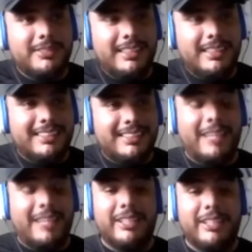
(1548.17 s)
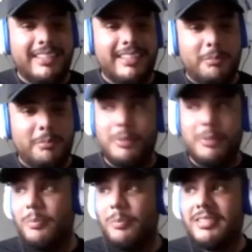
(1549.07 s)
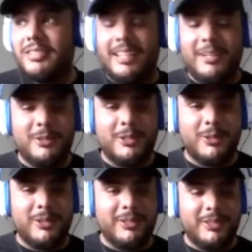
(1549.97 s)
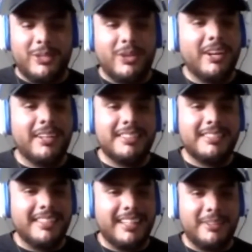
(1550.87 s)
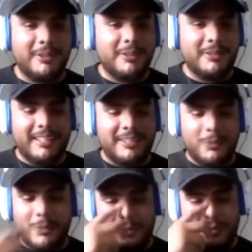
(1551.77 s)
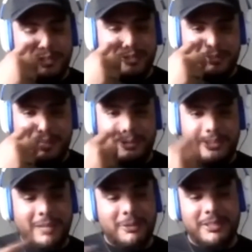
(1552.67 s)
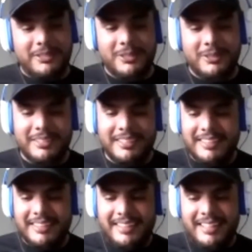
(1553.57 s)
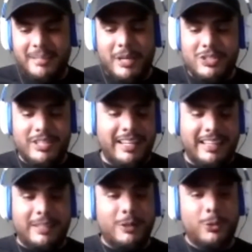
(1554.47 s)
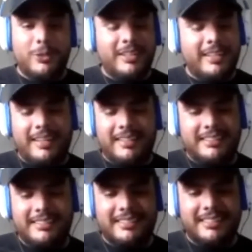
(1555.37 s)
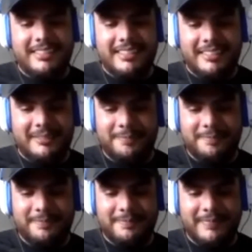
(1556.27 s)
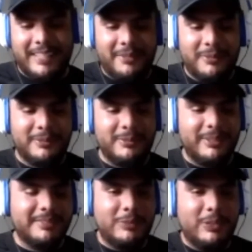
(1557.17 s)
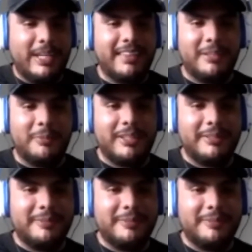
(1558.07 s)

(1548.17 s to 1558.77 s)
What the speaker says: 70, and people are busting out, you know, their Uggs and their winter stuff out down here. So imagine anything lower than that. We can't think about it.